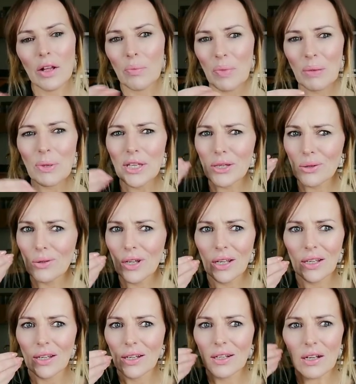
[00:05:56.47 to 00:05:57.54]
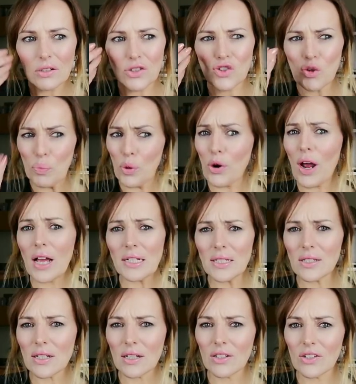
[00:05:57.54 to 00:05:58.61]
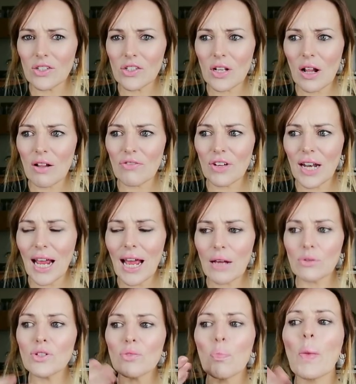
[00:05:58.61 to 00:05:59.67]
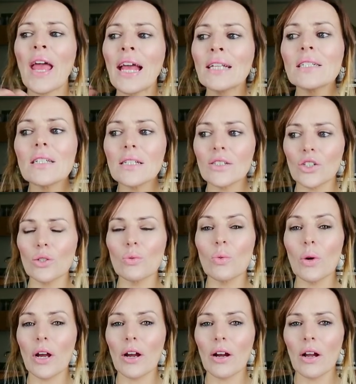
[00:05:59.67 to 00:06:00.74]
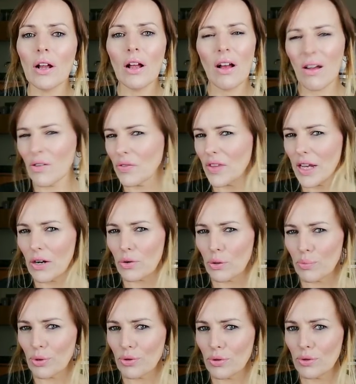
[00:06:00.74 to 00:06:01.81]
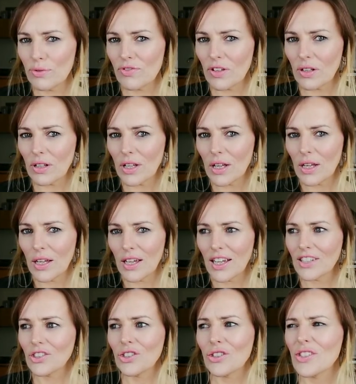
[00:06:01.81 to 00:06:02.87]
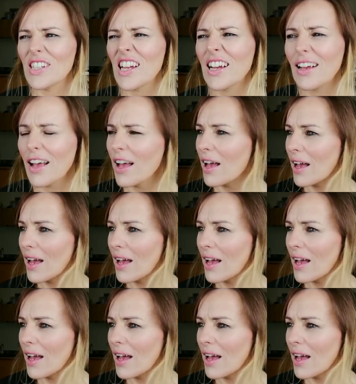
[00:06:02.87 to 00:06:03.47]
Maybe you got surprised at yourself at how dependent you were on their approval. And you're saying,